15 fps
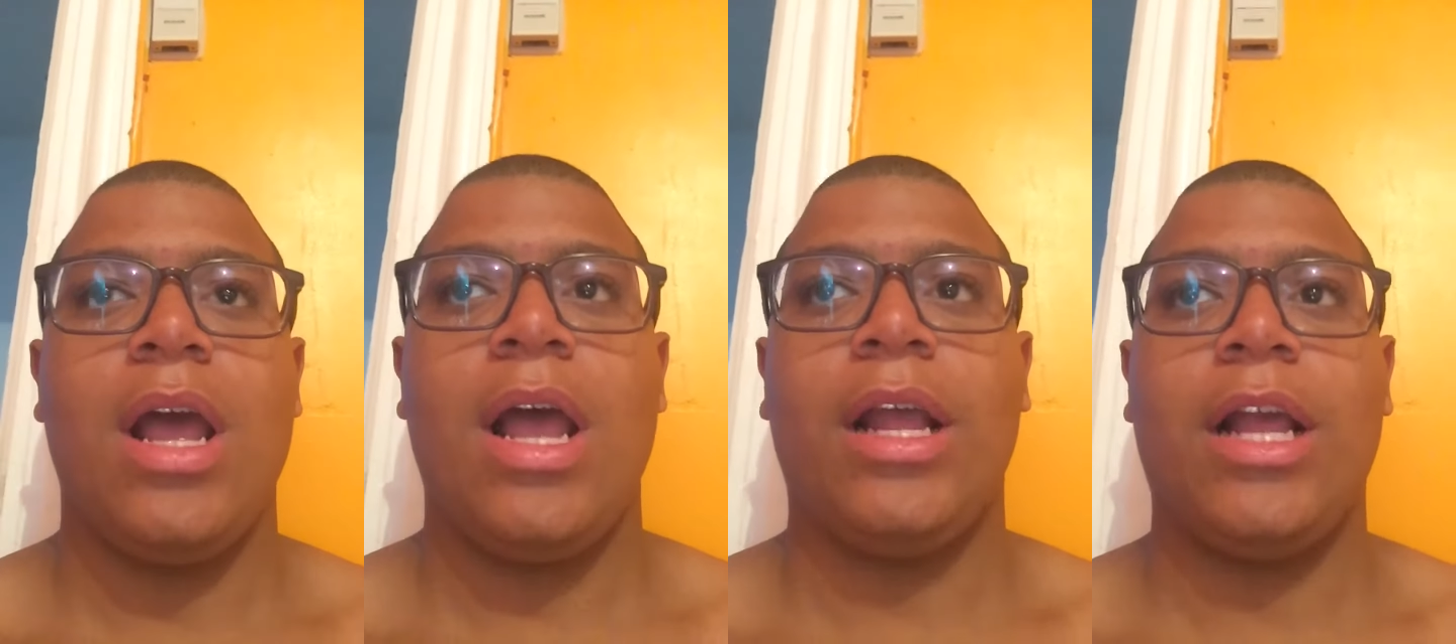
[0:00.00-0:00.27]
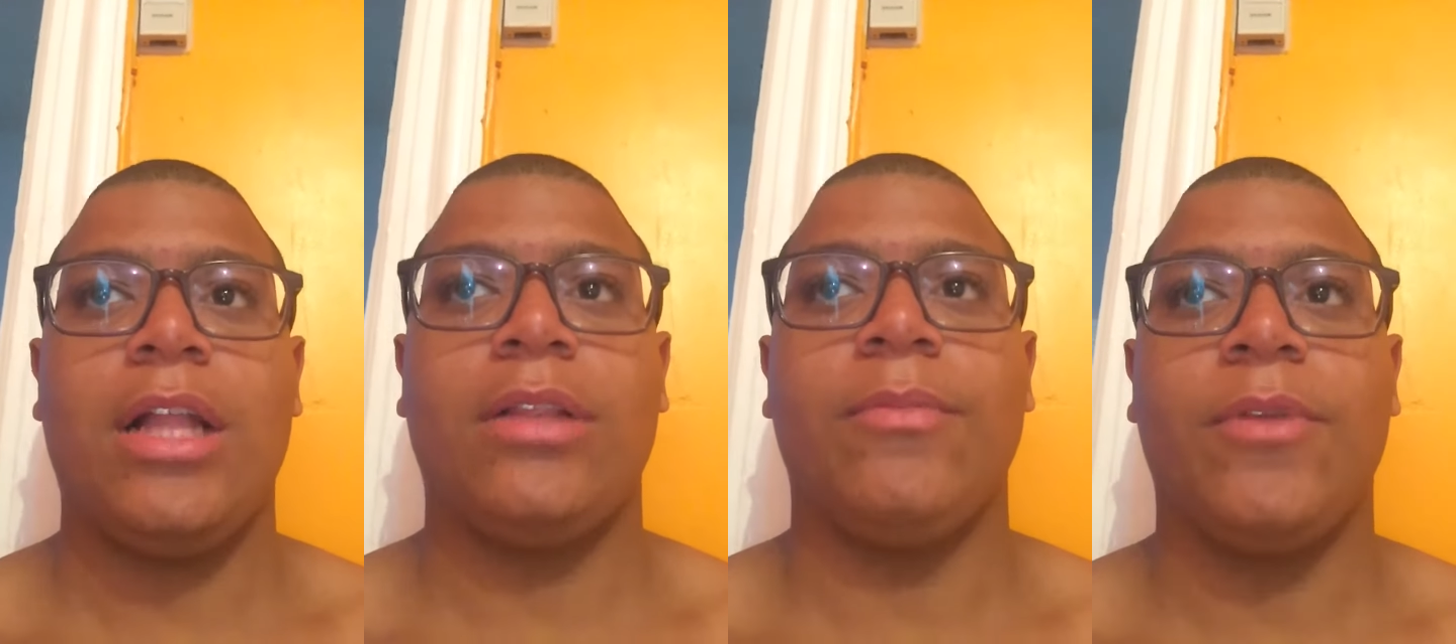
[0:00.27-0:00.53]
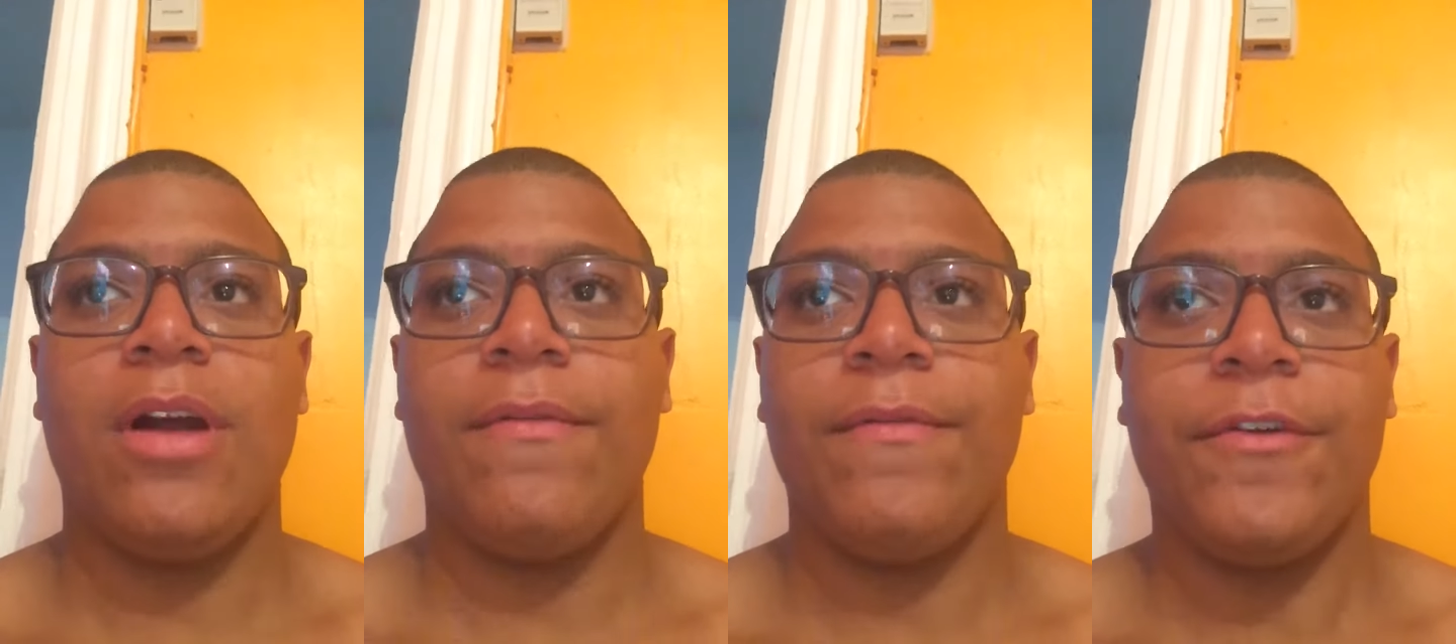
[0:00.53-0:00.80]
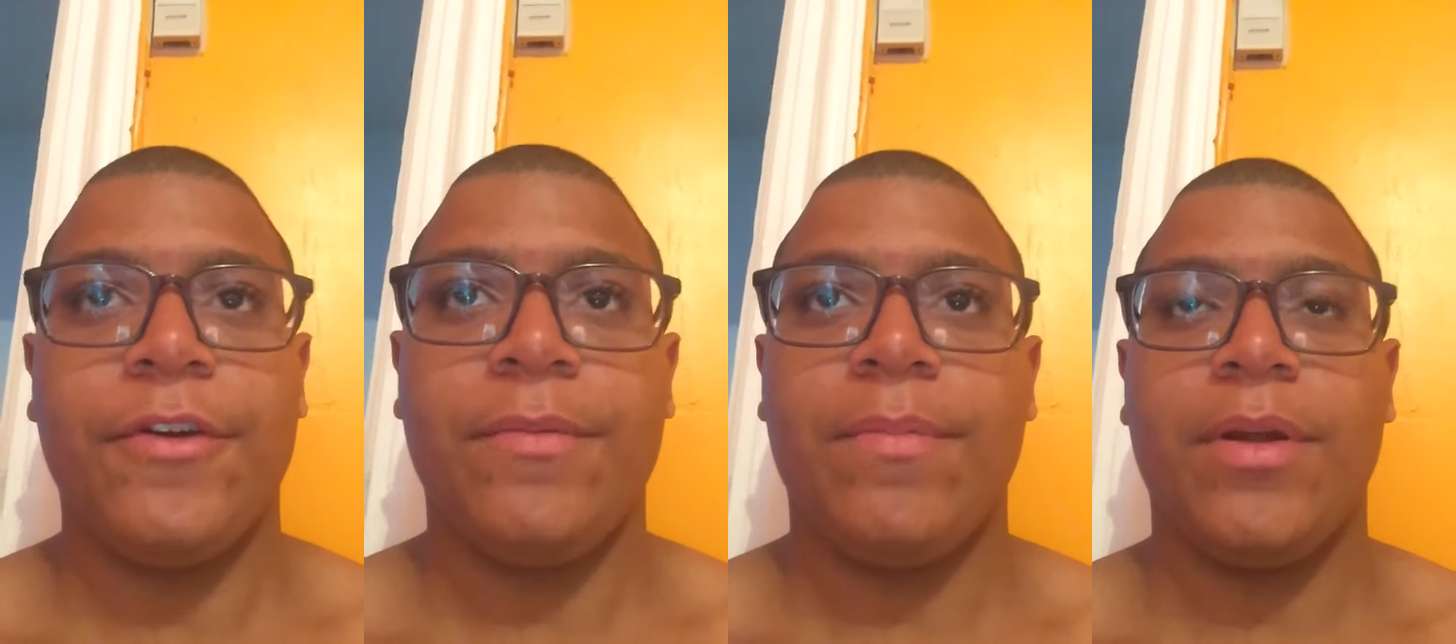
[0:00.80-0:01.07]
I got them
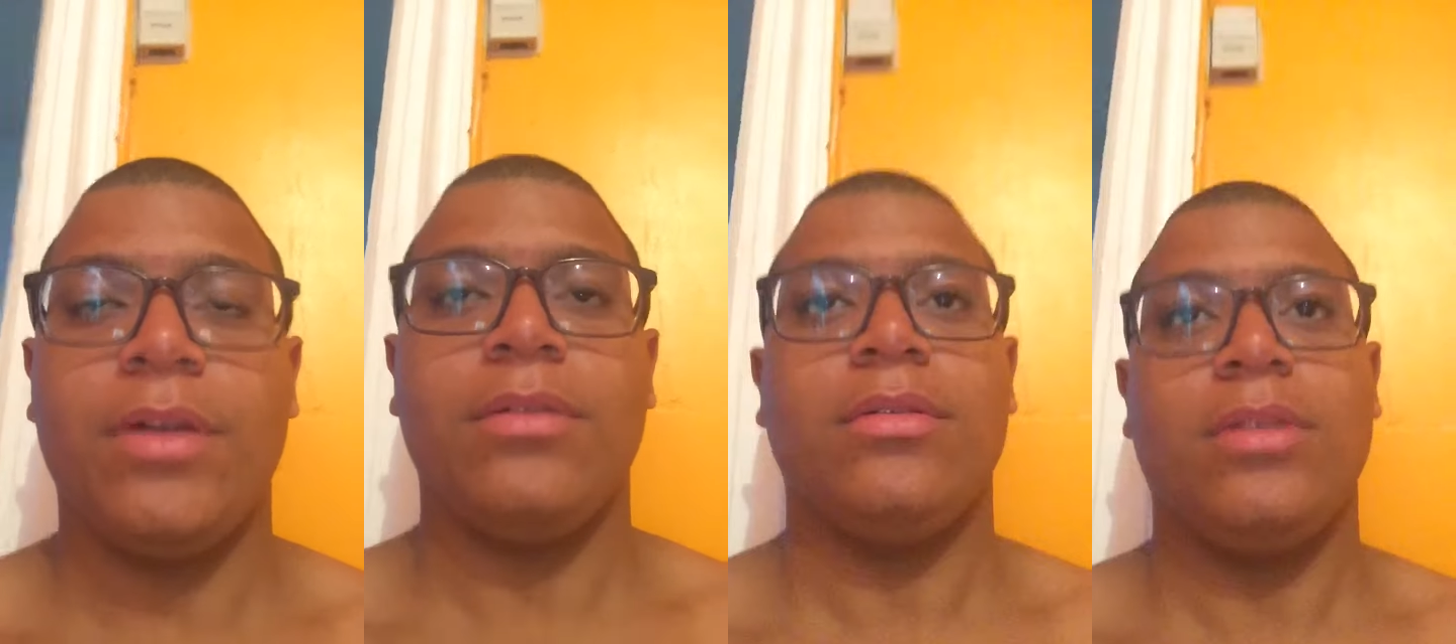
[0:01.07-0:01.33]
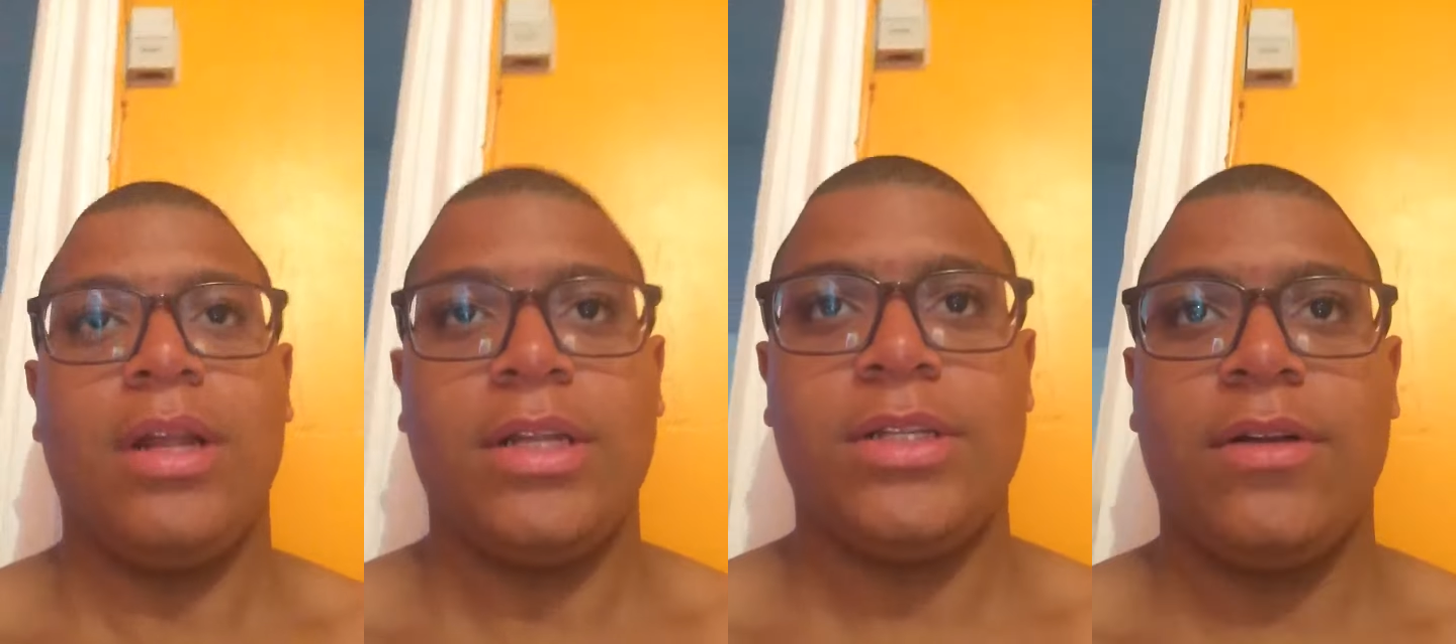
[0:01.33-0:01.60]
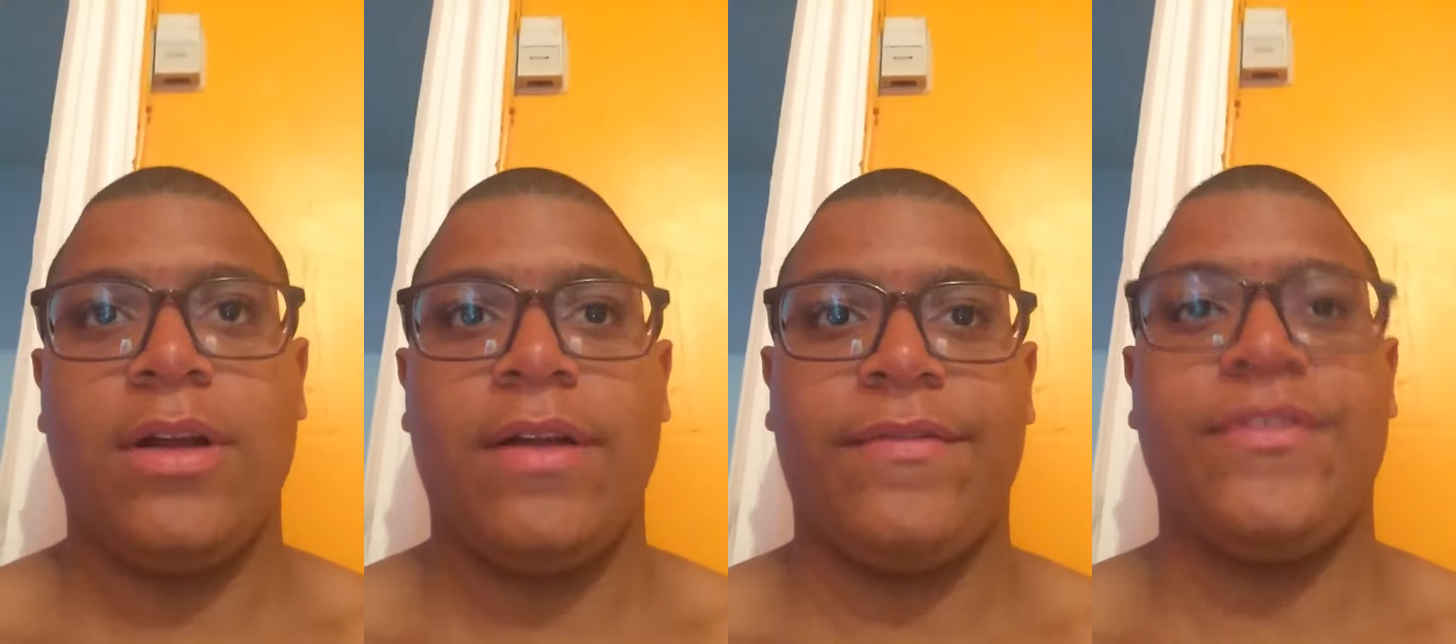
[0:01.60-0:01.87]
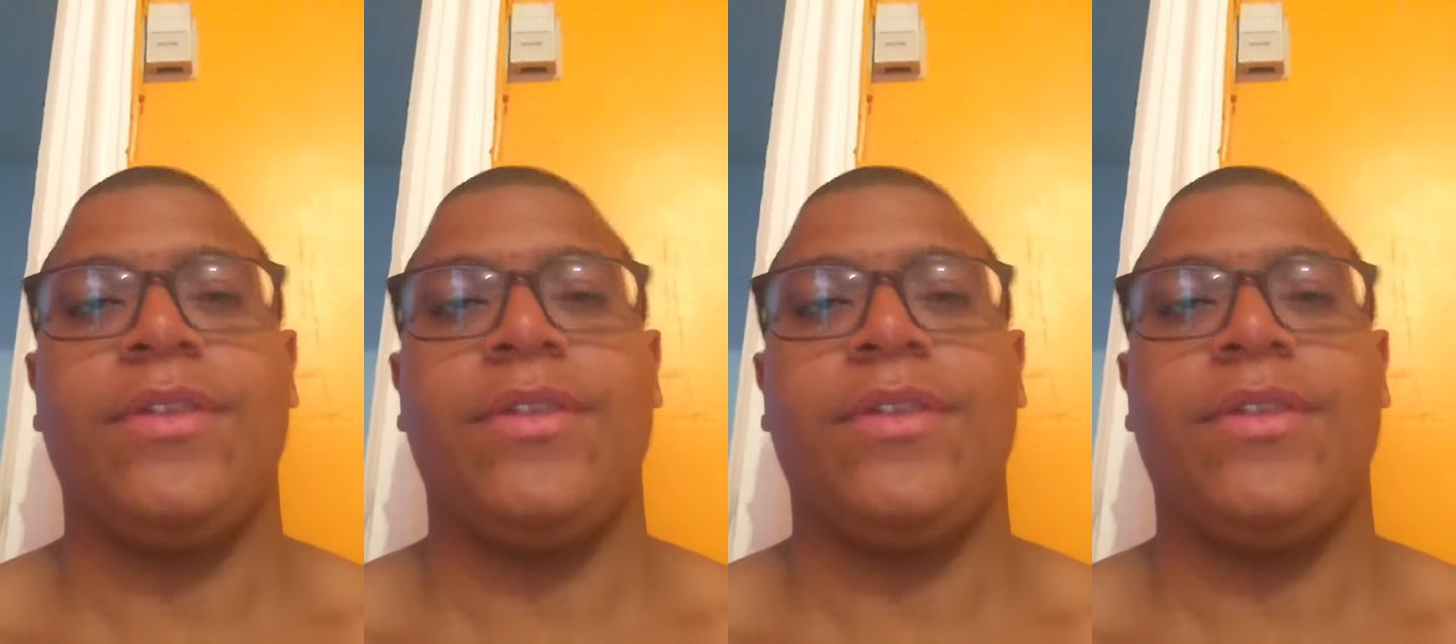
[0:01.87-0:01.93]
covered, but I still have